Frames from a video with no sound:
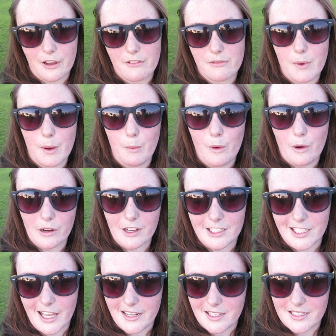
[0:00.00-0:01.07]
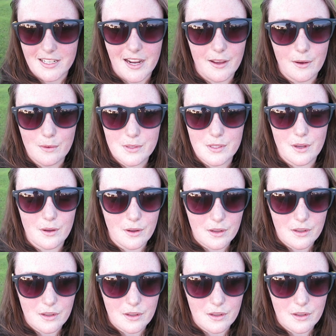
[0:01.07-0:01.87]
to go for my walk later today also.